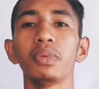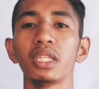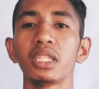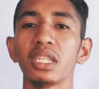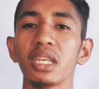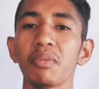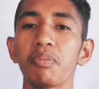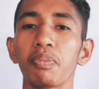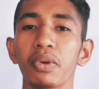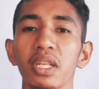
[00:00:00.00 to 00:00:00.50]

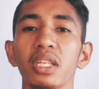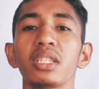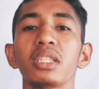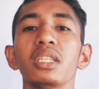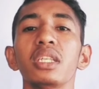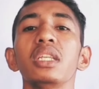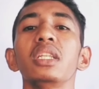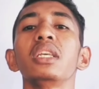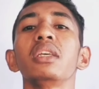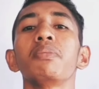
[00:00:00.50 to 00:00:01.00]
BC
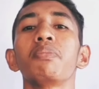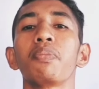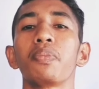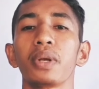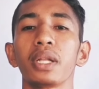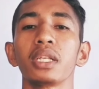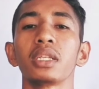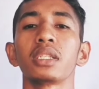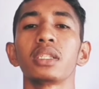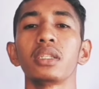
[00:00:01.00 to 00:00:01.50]
plus CD
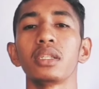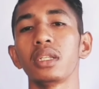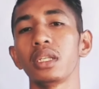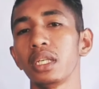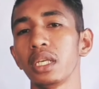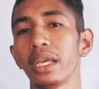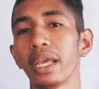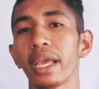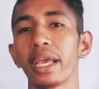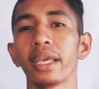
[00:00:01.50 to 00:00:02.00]
plus
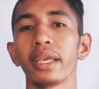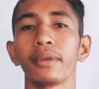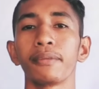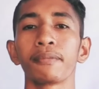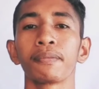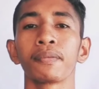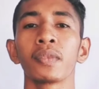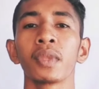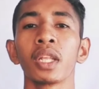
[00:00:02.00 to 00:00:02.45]
DA.